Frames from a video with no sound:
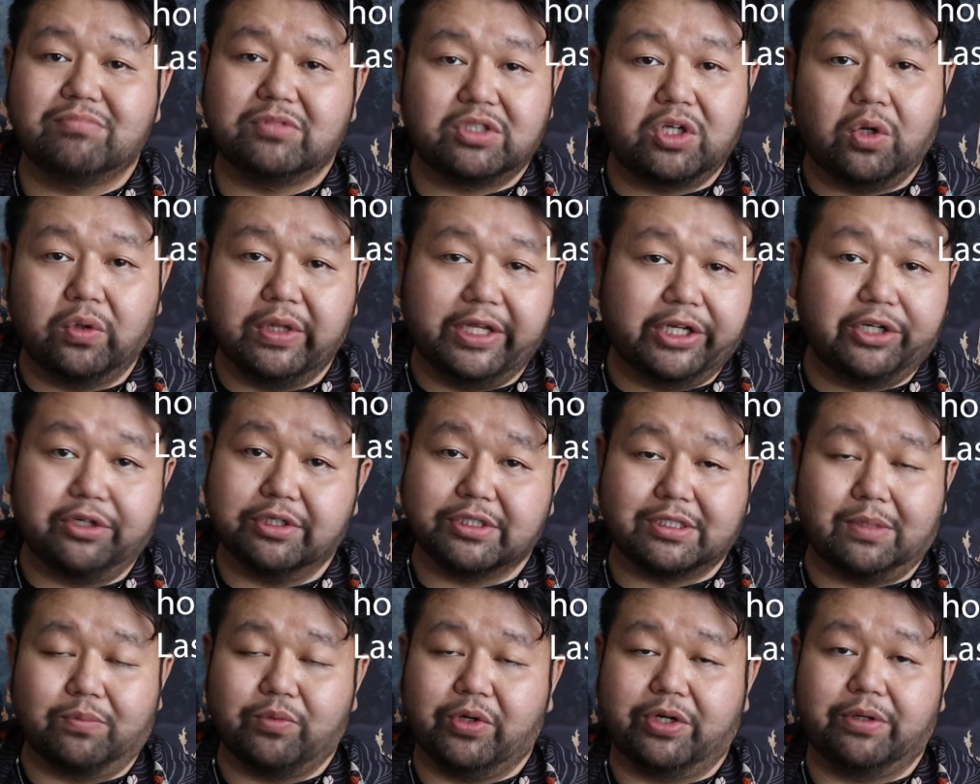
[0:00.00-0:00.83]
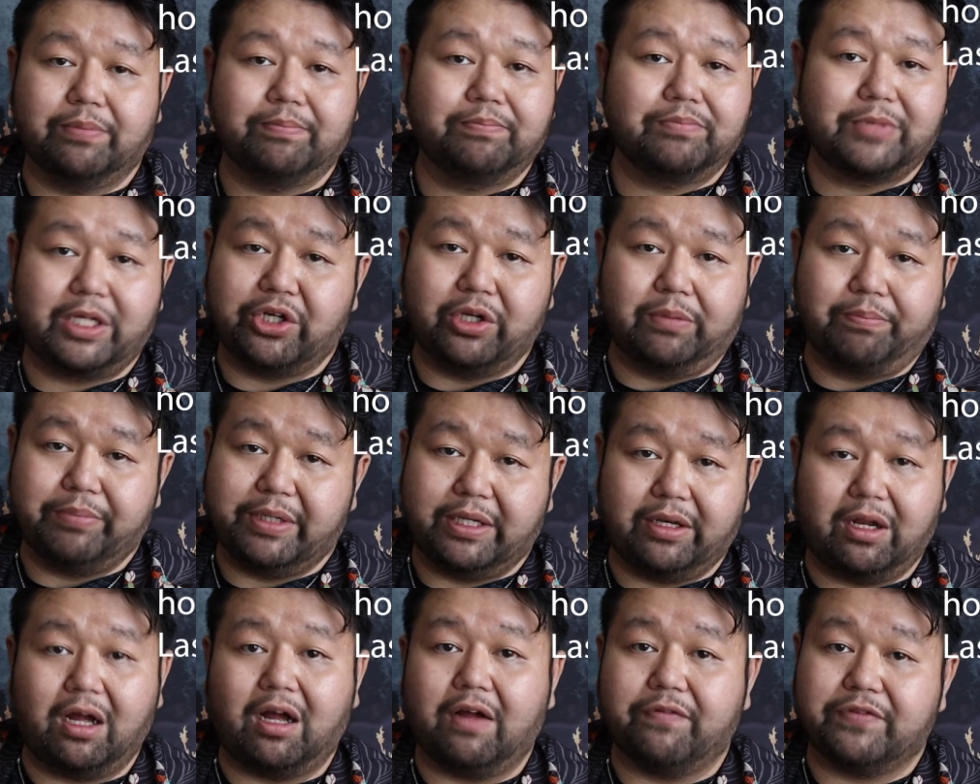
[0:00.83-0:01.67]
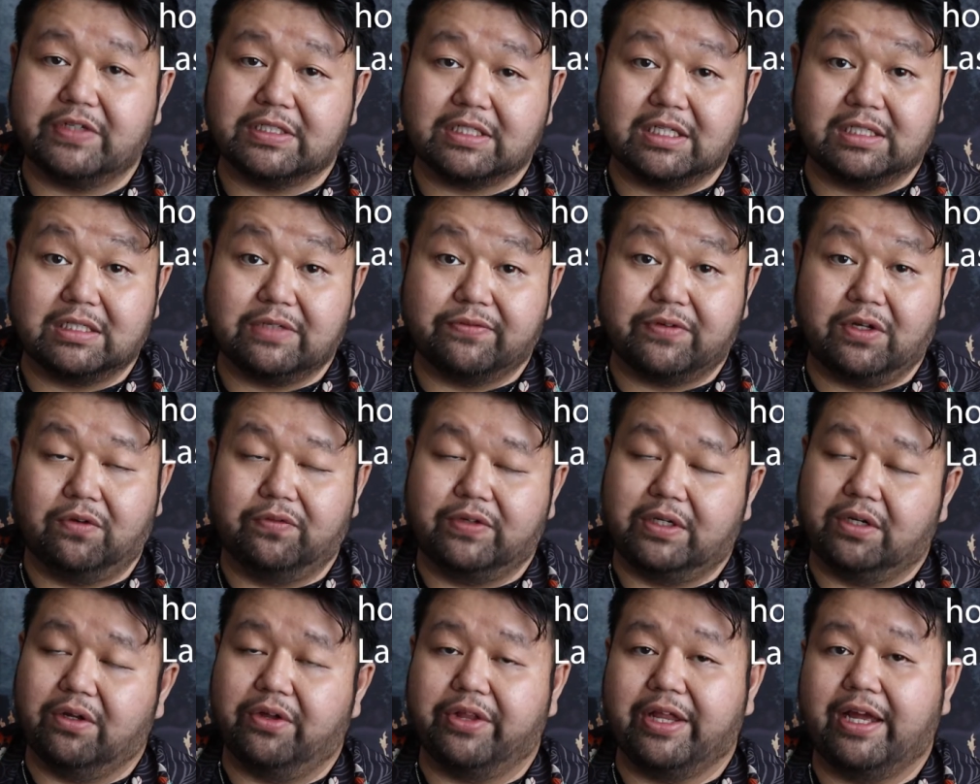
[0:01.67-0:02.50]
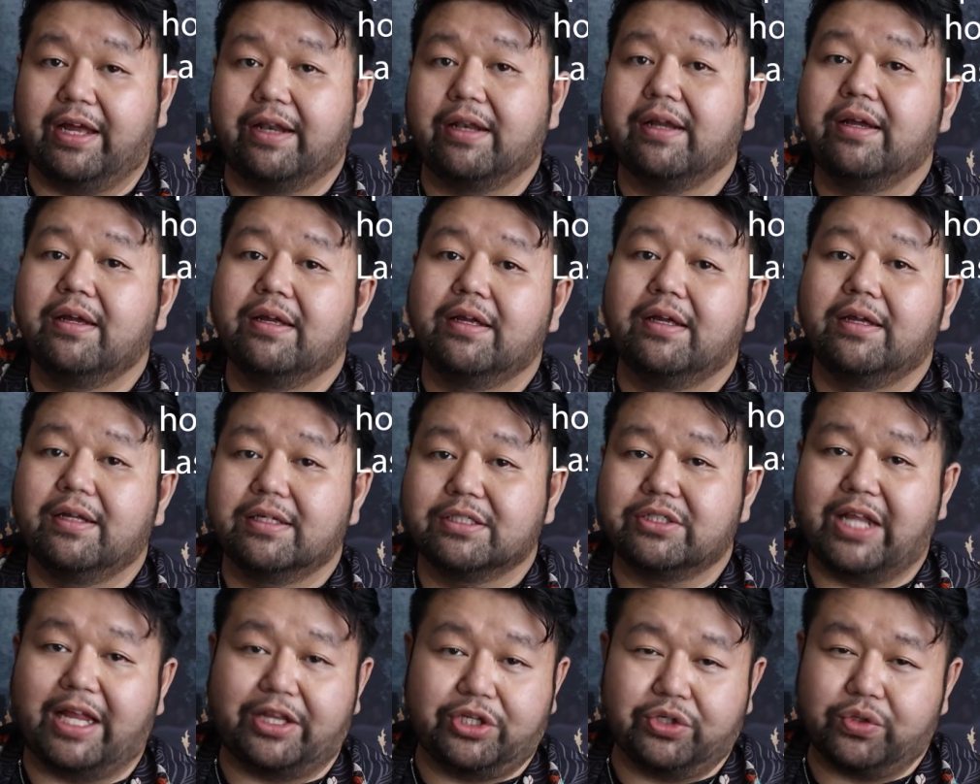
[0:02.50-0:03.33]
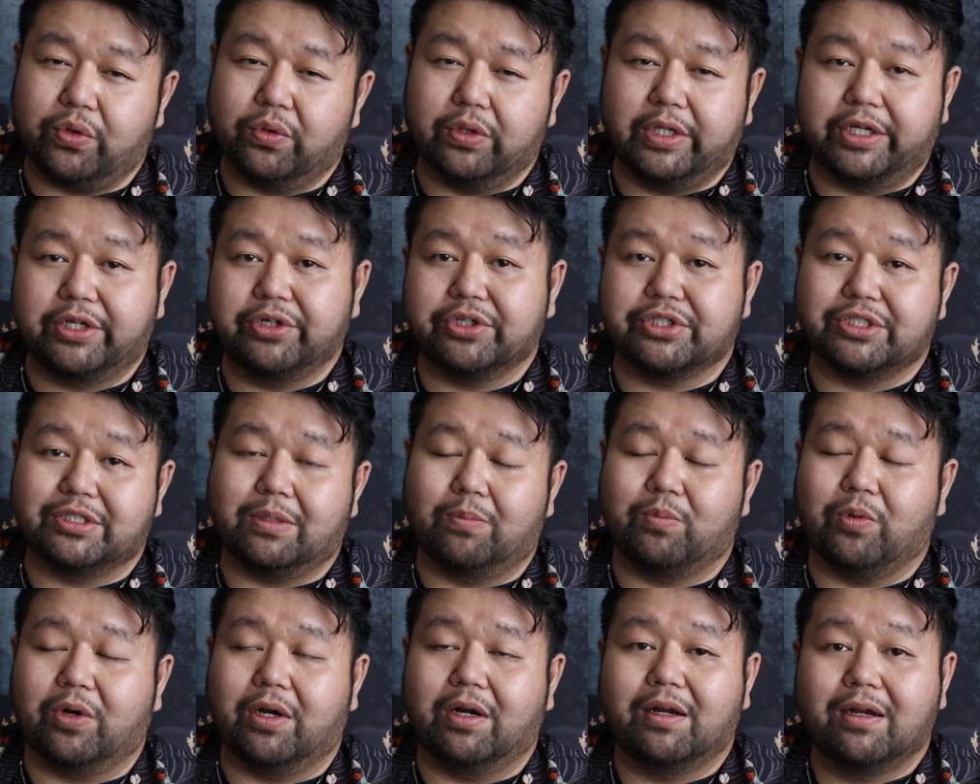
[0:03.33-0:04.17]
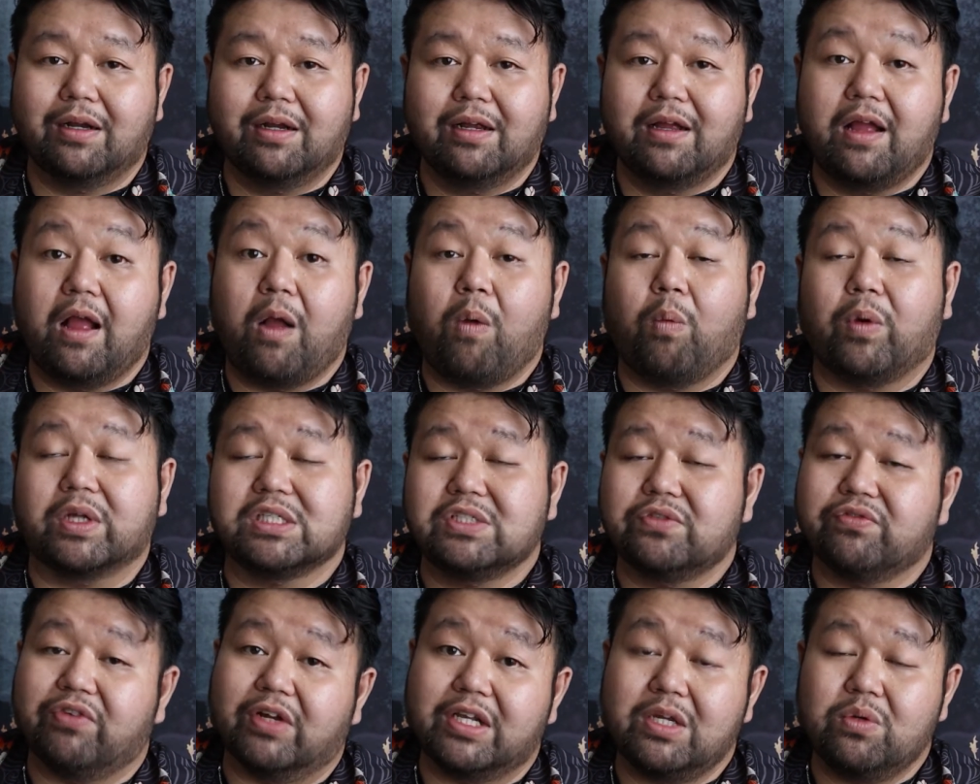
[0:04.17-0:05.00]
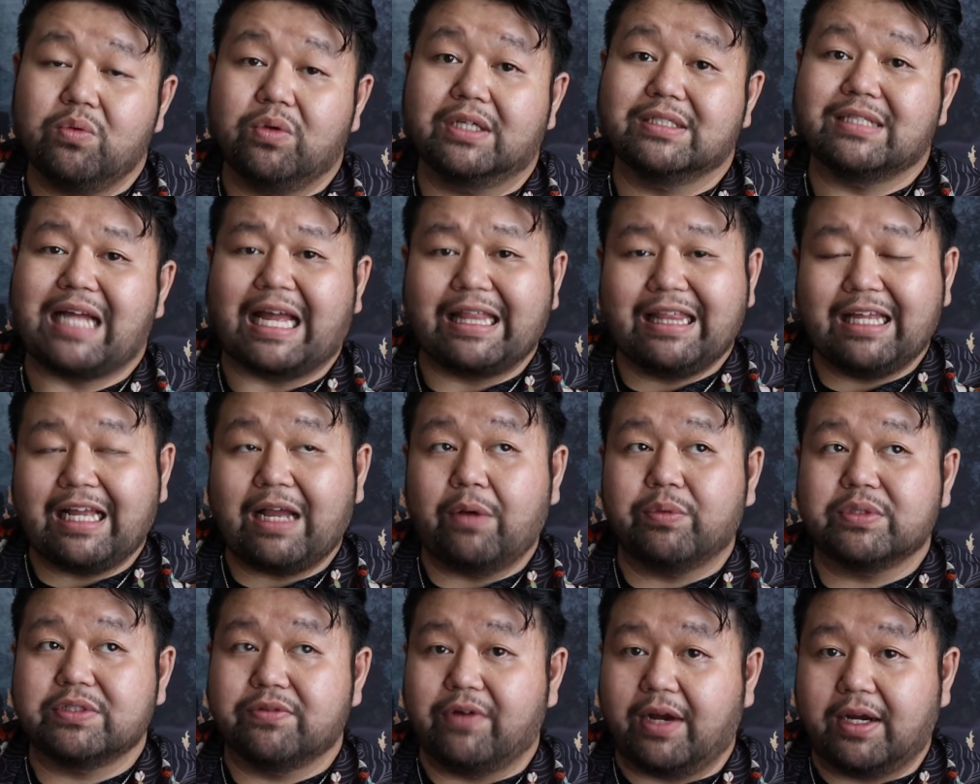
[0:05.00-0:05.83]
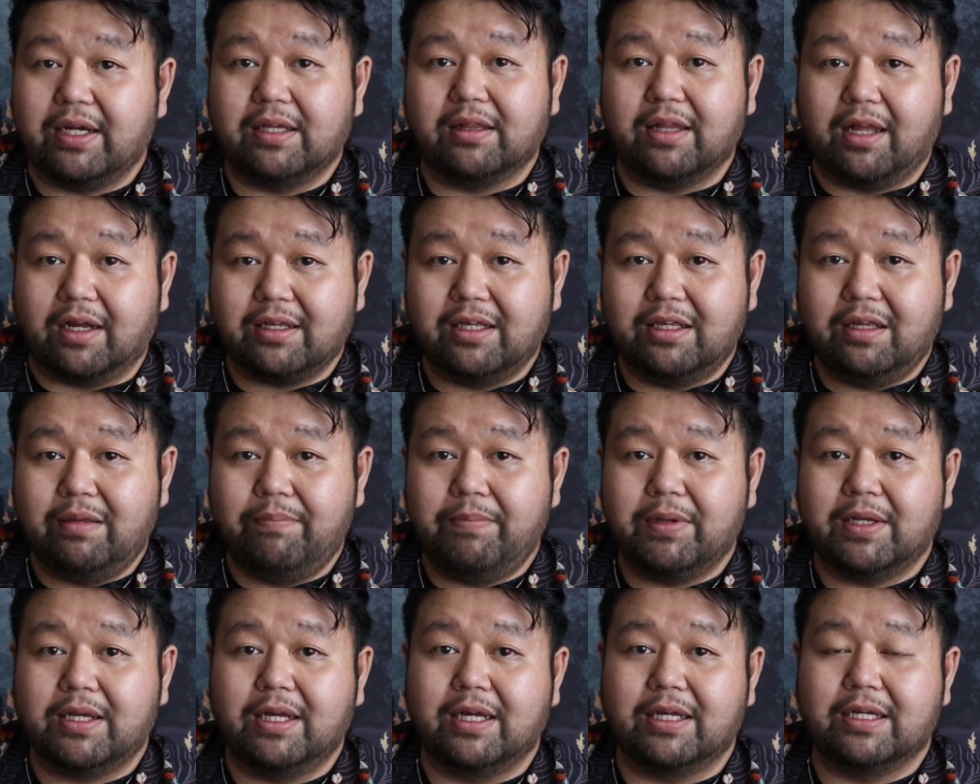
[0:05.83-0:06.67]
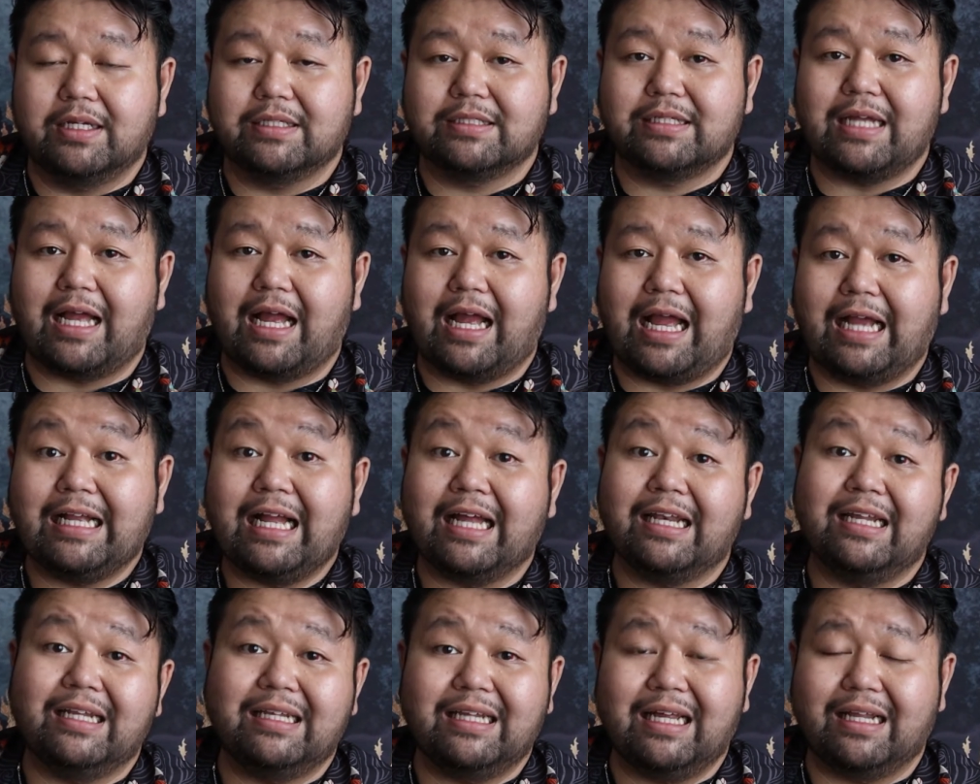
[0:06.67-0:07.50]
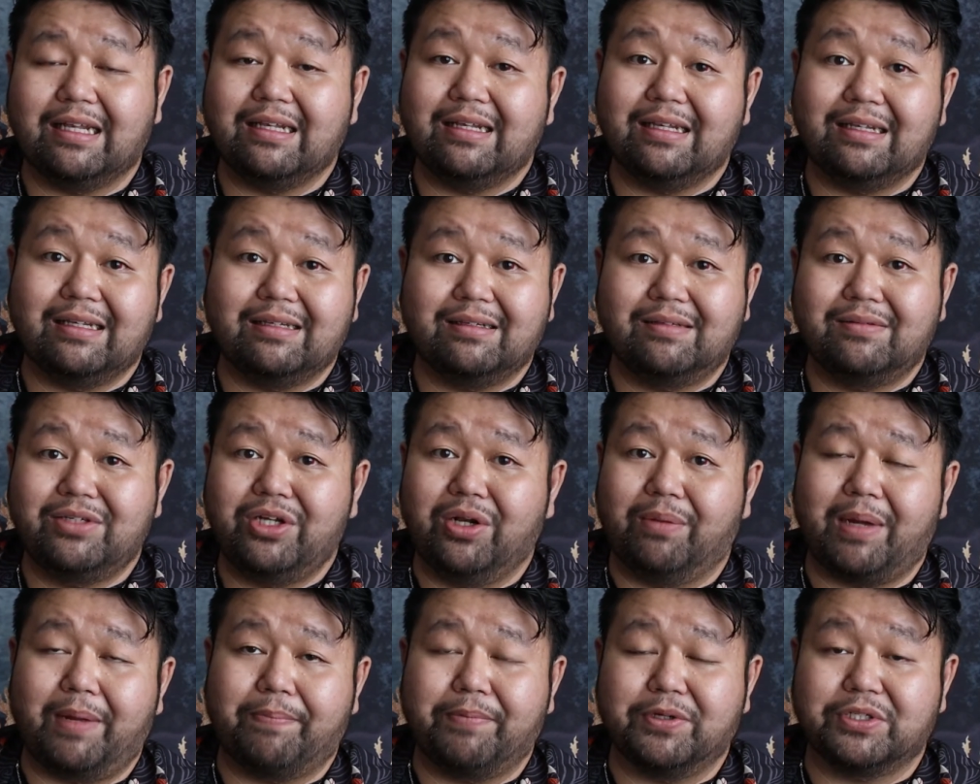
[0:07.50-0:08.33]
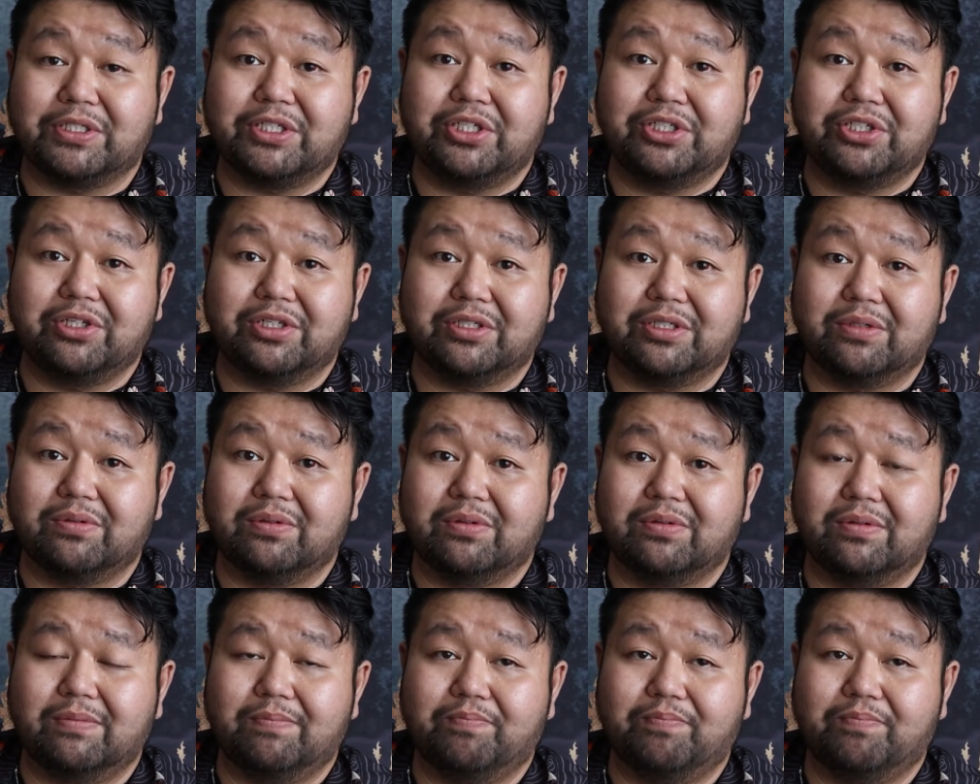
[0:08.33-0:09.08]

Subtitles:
go linger somewhere. They couldn't be in the office because of COVID and all that, so they had to go linger somewhere. What's funny was I think I was very lucky because I got in at, you know, my procedure,